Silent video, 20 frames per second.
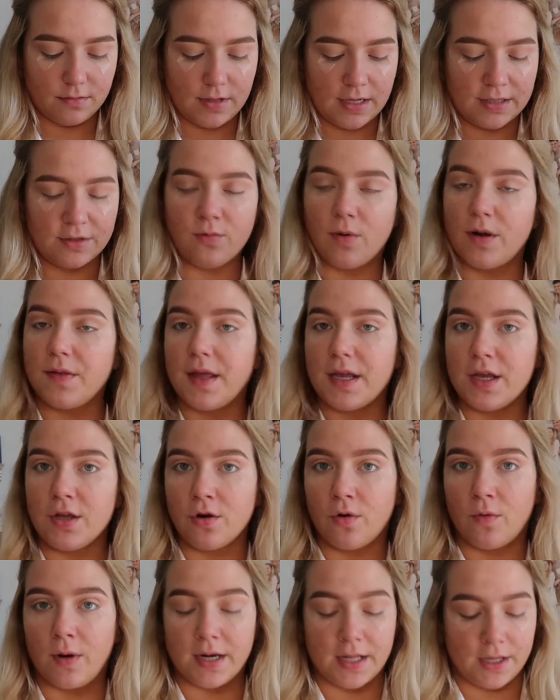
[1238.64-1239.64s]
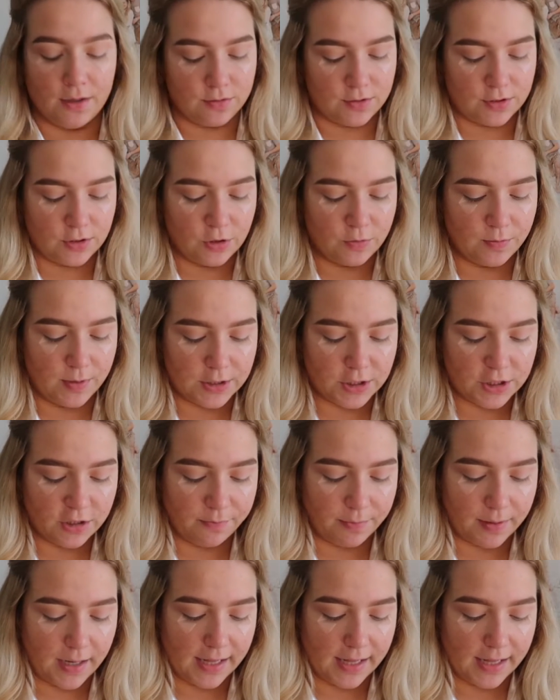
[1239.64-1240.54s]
you don't want to use too much of,